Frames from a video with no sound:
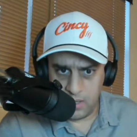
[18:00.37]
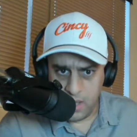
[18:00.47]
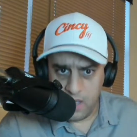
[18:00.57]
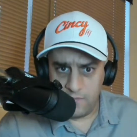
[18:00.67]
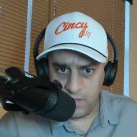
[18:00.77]

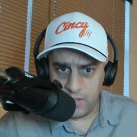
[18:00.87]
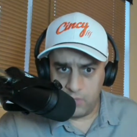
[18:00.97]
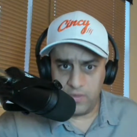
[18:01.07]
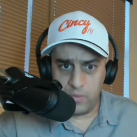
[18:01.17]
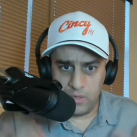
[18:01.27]
to
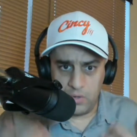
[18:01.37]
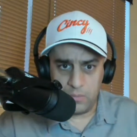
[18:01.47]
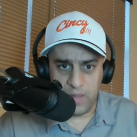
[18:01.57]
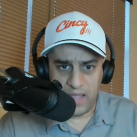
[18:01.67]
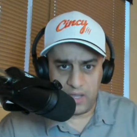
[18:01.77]
Philadelphia with
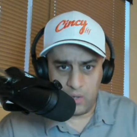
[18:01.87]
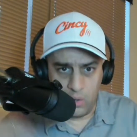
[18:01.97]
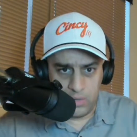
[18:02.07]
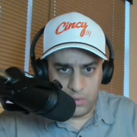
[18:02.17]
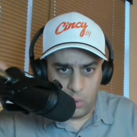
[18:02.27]
all the black and
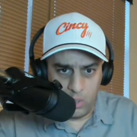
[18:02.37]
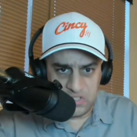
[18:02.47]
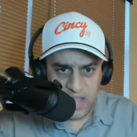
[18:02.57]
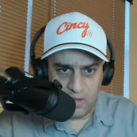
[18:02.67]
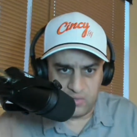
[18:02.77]
gold and the
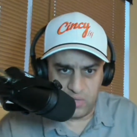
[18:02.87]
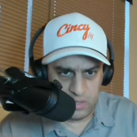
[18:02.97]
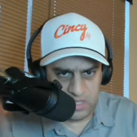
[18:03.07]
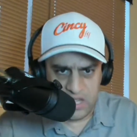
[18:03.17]
orange towels,